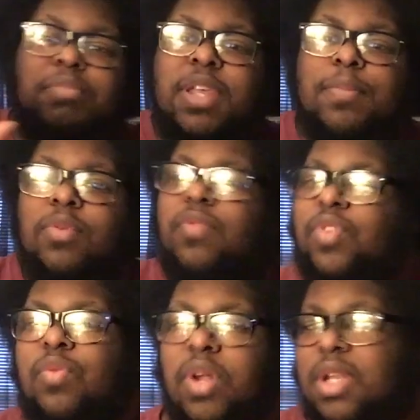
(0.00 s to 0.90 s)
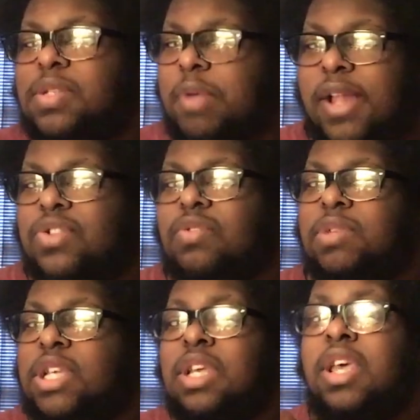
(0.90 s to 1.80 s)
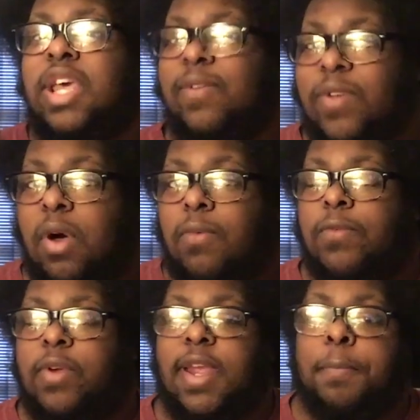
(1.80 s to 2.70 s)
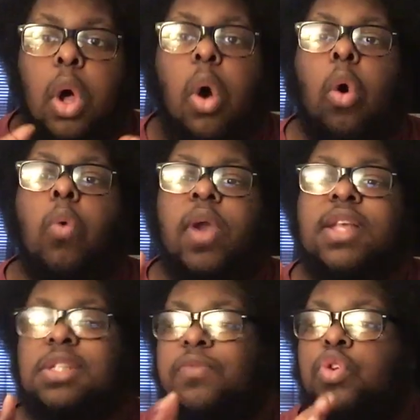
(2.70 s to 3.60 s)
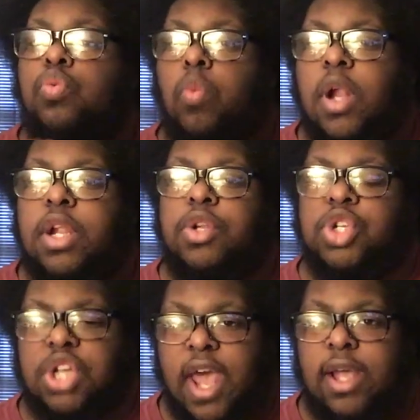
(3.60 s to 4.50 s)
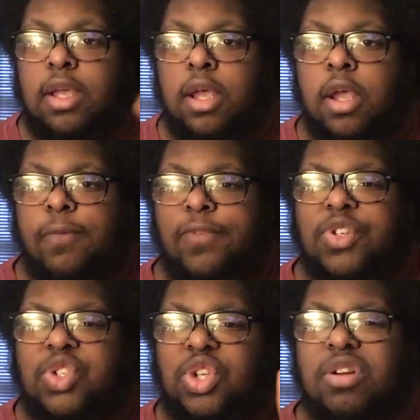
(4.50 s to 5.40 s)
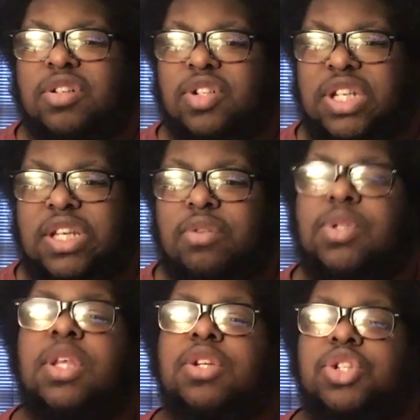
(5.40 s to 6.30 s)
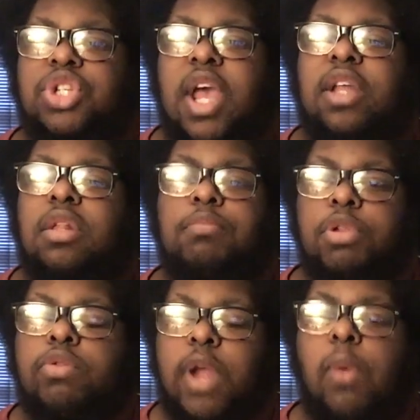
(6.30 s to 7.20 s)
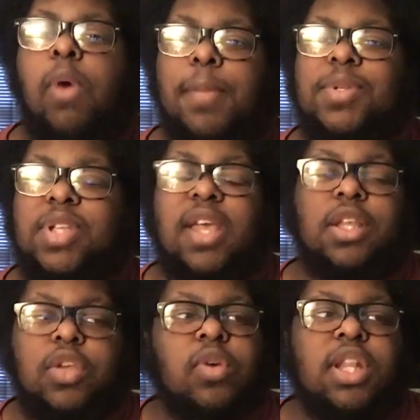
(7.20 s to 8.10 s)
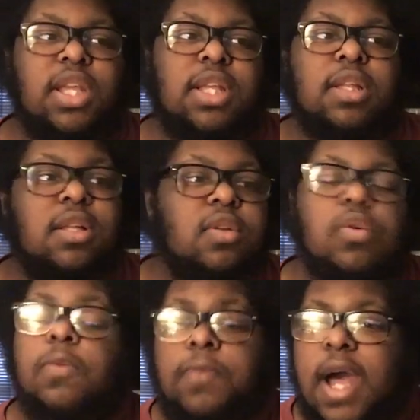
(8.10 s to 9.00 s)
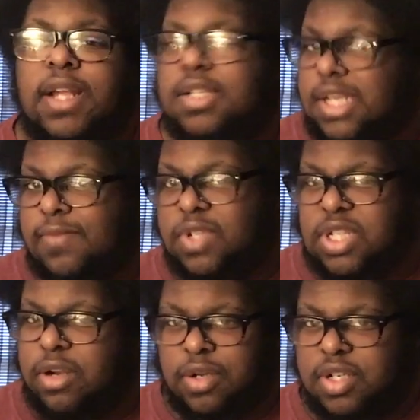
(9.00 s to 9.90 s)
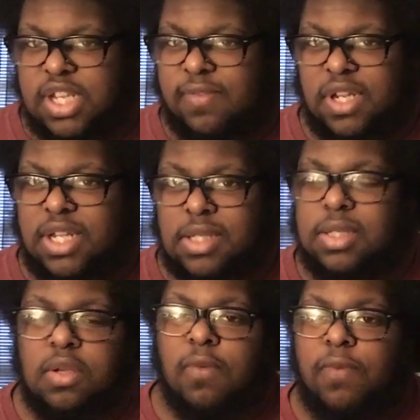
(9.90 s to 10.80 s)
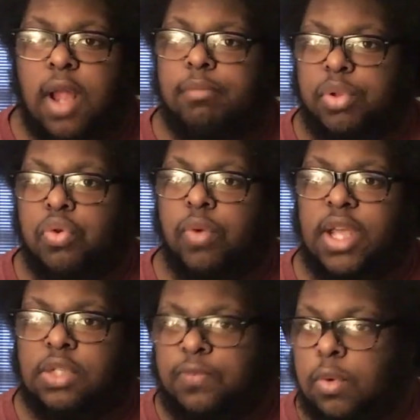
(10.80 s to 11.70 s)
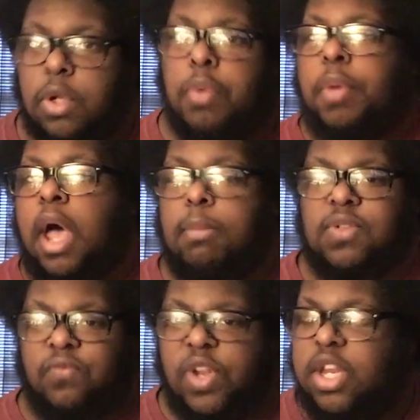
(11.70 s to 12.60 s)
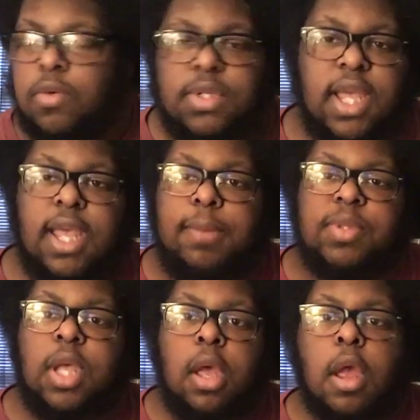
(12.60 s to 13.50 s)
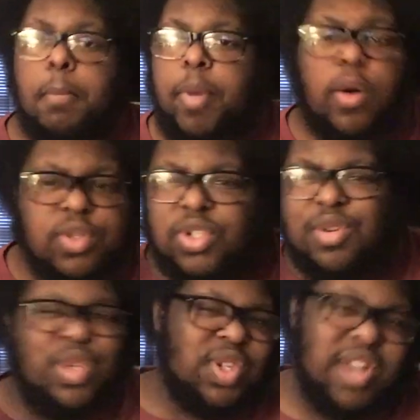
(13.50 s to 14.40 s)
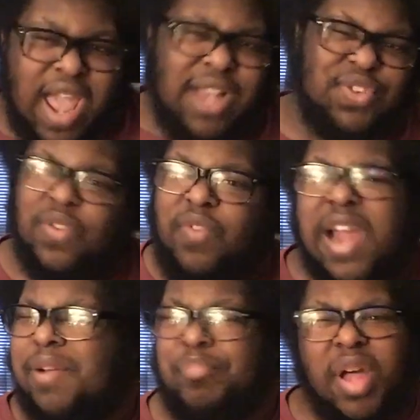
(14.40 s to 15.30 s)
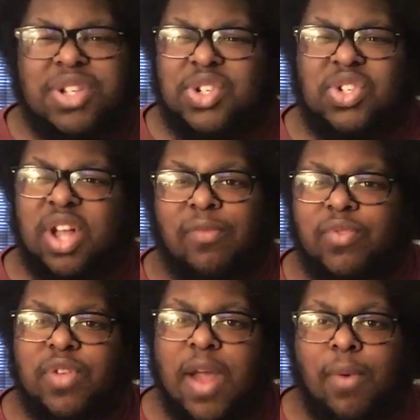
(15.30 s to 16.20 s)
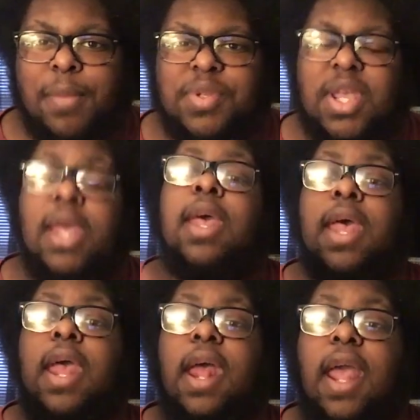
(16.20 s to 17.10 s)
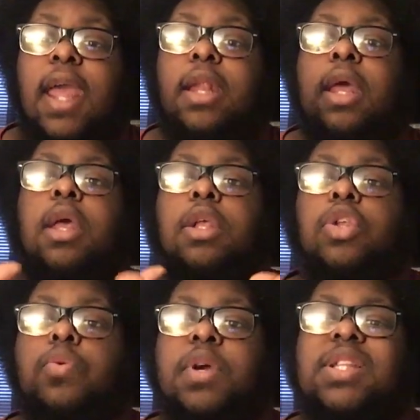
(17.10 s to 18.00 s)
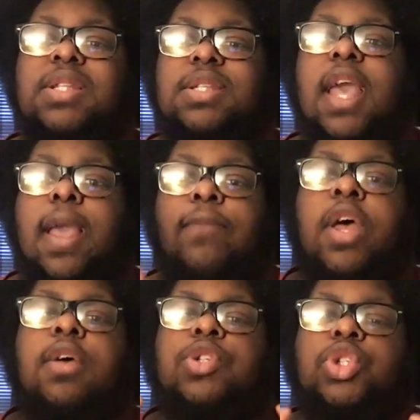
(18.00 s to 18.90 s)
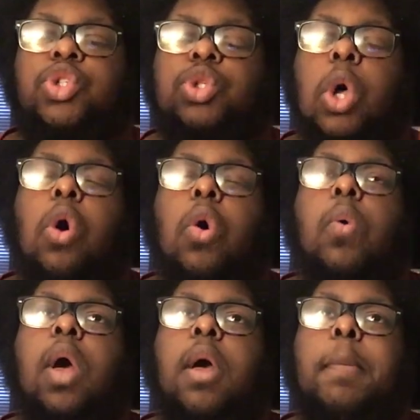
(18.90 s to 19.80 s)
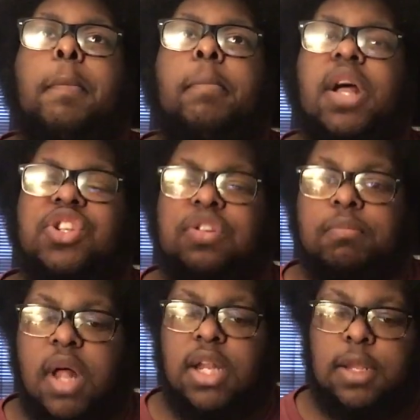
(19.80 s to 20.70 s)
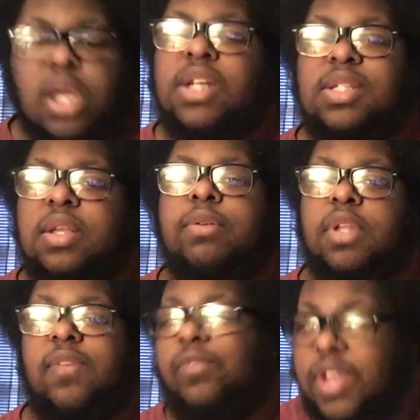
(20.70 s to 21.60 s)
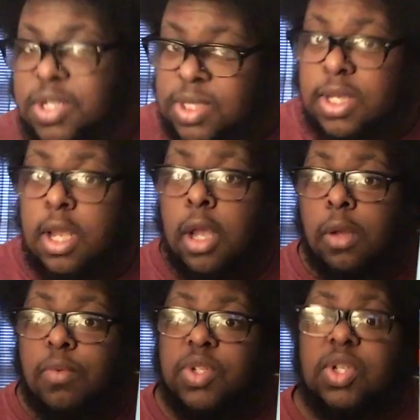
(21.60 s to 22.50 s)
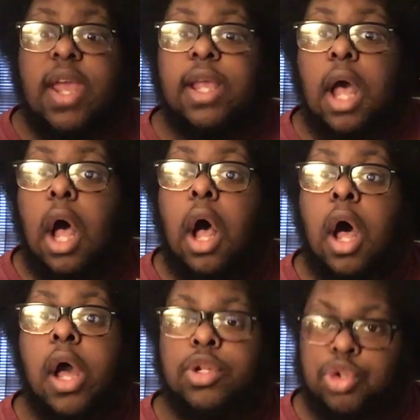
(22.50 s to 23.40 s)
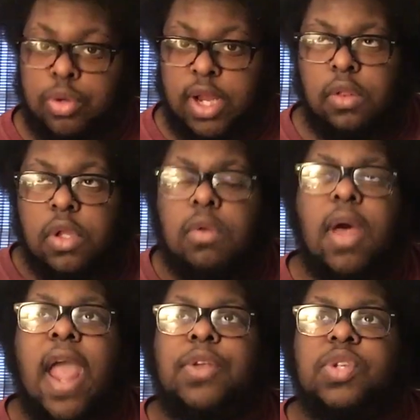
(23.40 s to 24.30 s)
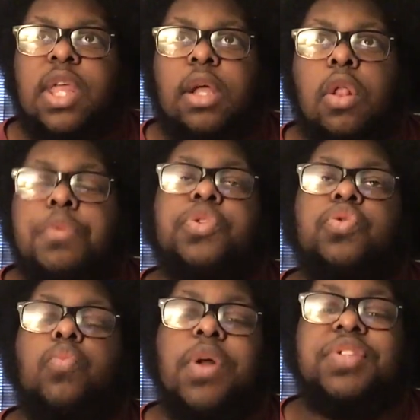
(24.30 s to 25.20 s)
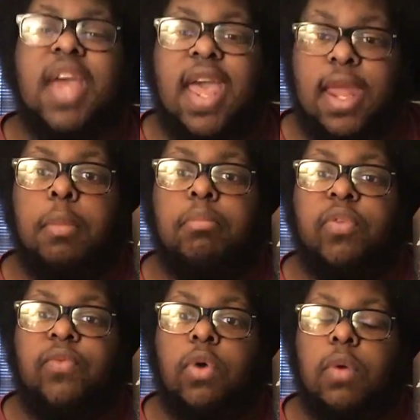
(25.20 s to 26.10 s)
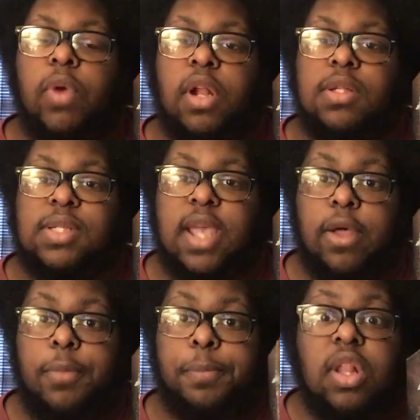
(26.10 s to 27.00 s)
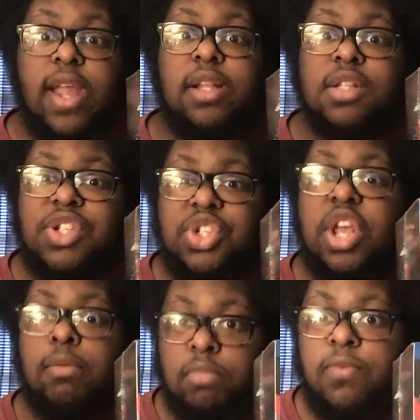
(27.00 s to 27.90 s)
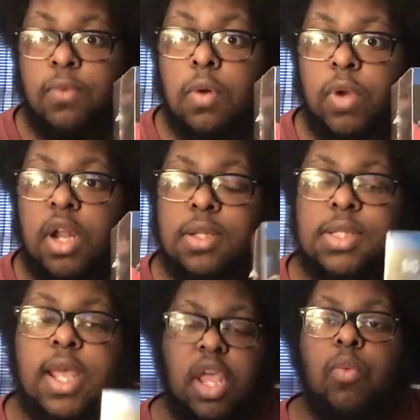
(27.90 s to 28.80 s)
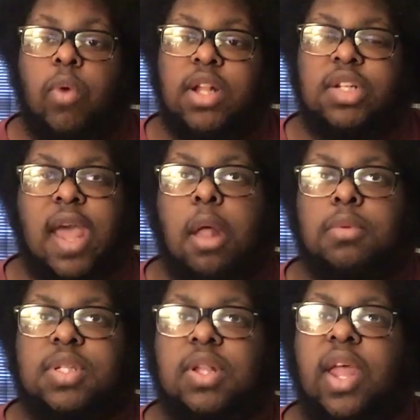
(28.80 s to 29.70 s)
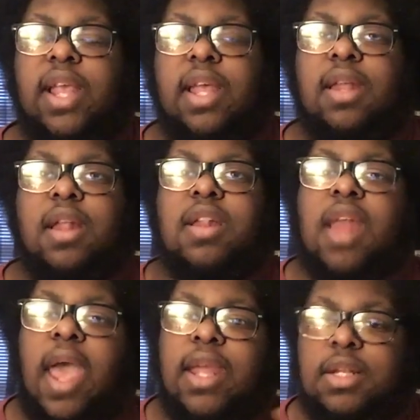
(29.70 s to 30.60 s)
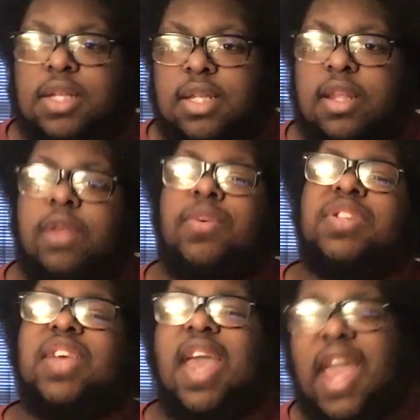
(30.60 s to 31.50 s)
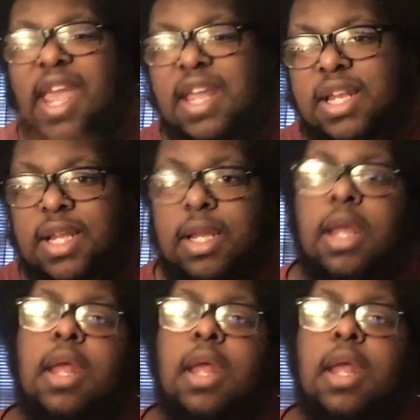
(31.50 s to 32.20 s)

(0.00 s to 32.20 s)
people, if you want to sponsor me, feel free. Always, if you want to check for certain deals, check the Blu-ray website. You can you'll find DV, certain DVDs, you'll find Blu-rays, Funko Pops, video games, posters, snacks. You'll find a bunch of stuff through that website, and you could save so much money. Cause literally this was like a hundred little actually like close to 110 before it went on sale like legit before it went on sale it went down to like 90 then it went to 80